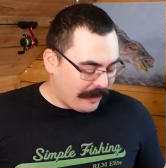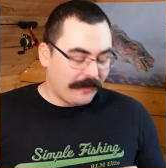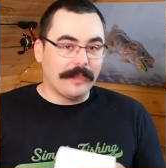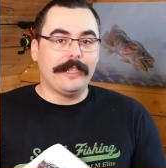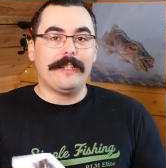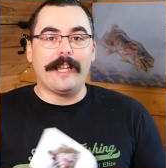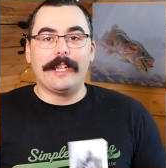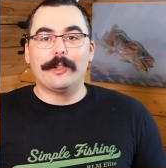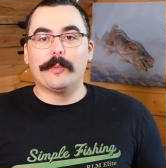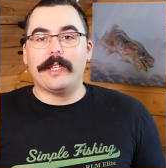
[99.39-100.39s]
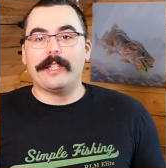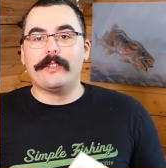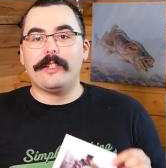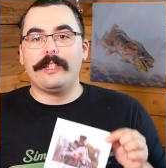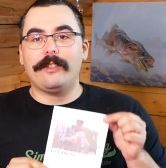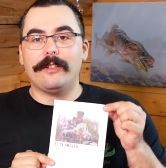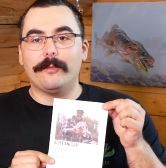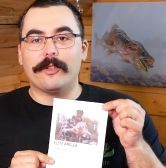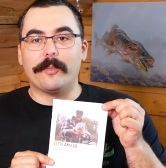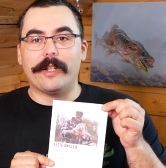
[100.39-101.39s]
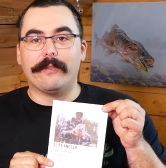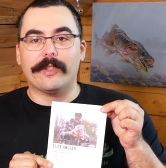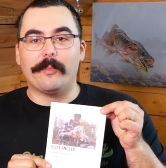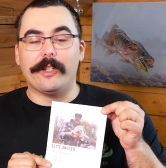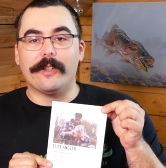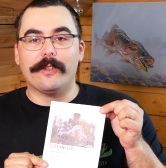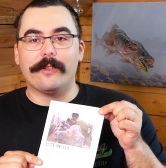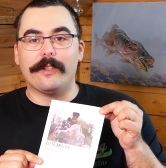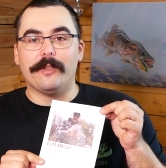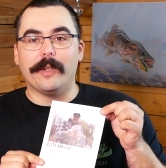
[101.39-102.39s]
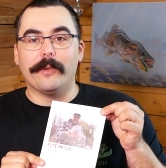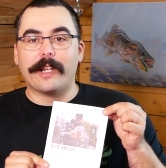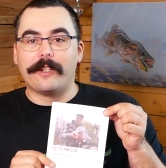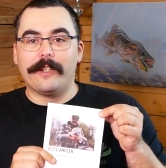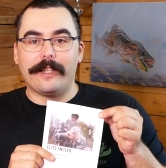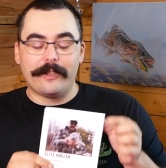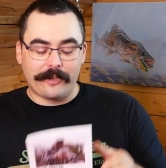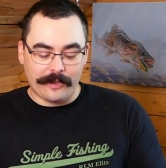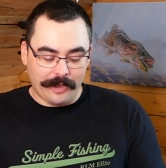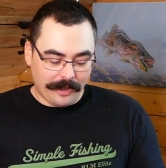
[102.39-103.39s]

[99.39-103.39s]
The Elite Angler magazine, which might have somebody on there that you may recognize.